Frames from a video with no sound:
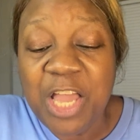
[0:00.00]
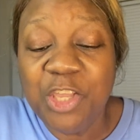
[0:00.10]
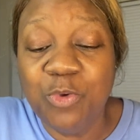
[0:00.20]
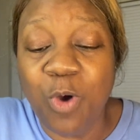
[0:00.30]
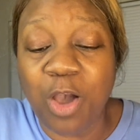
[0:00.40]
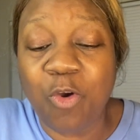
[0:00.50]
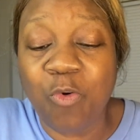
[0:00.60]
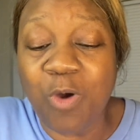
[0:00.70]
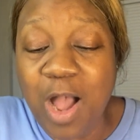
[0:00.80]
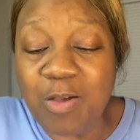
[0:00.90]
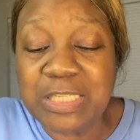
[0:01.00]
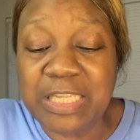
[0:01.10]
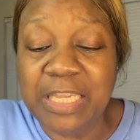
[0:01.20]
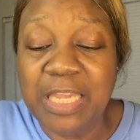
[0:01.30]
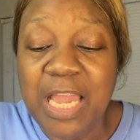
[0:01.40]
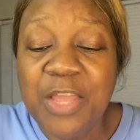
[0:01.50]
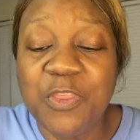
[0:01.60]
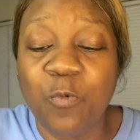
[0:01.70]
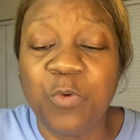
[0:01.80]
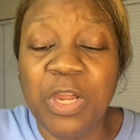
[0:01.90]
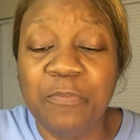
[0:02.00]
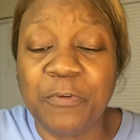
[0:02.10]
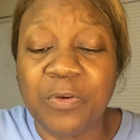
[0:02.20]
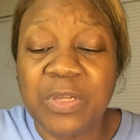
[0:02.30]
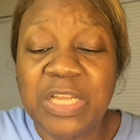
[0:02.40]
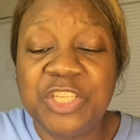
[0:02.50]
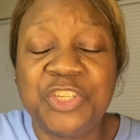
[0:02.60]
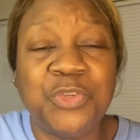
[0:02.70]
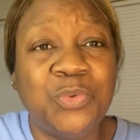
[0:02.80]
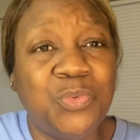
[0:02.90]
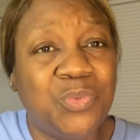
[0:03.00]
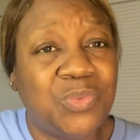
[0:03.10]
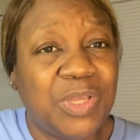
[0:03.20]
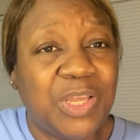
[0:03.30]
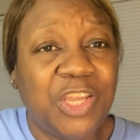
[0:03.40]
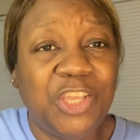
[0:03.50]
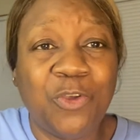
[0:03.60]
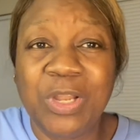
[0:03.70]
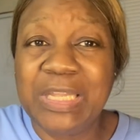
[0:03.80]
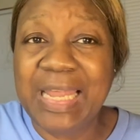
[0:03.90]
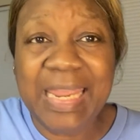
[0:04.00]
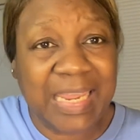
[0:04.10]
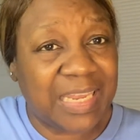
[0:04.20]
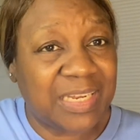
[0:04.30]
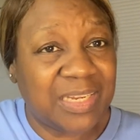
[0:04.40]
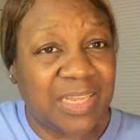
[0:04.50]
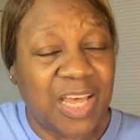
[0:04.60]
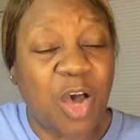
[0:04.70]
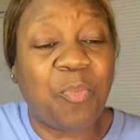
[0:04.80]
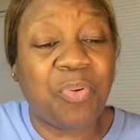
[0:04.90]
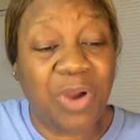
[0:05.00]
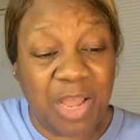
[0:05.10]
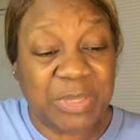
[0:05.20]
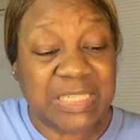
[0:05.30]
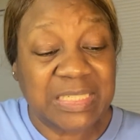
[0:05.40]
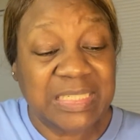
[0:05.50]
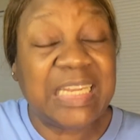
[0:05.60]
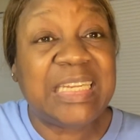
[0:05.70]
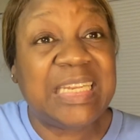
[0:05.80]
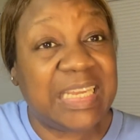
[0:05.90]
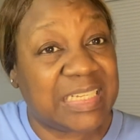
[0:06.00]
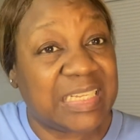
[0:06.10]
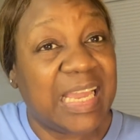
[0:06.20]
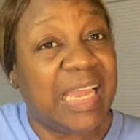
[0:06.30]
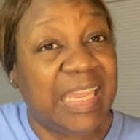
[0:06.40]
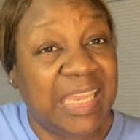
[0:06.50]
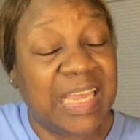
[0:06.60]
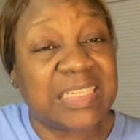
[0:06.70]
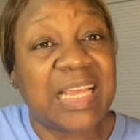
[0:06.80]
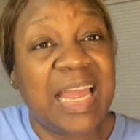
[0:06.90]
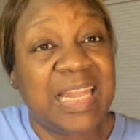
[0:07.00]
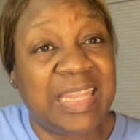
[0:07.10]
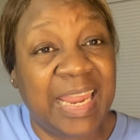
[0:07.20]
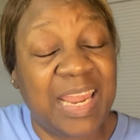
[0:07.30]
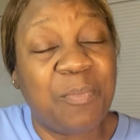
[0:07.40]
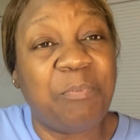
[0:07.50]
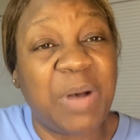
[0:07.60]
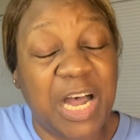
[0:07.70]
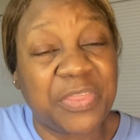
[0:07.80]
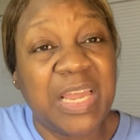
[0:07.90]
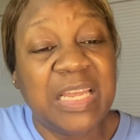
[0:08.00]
You are crossing the river to your land of promise. And this is that month.